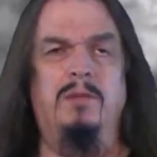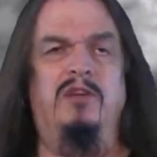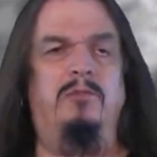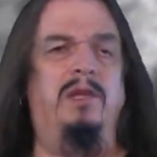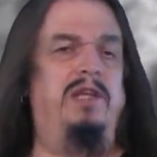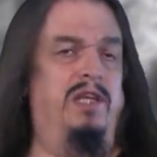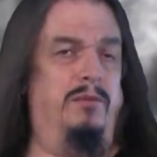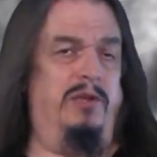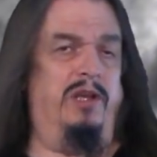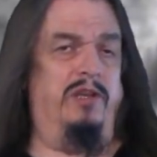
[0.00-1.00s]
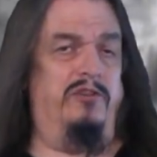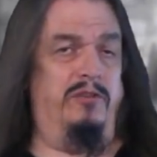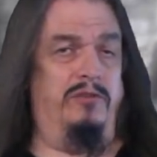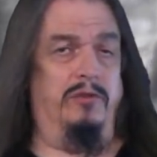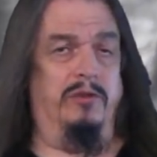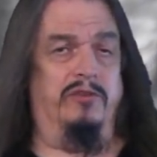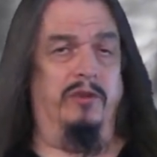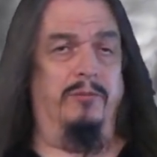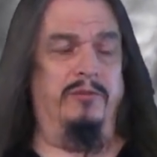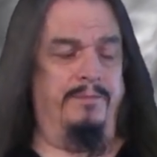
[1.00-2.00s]
Let me explain the embryology of
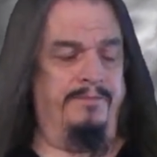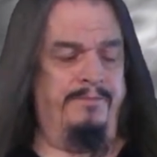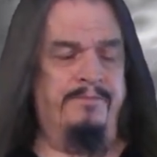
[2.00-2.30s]
deuterostomes.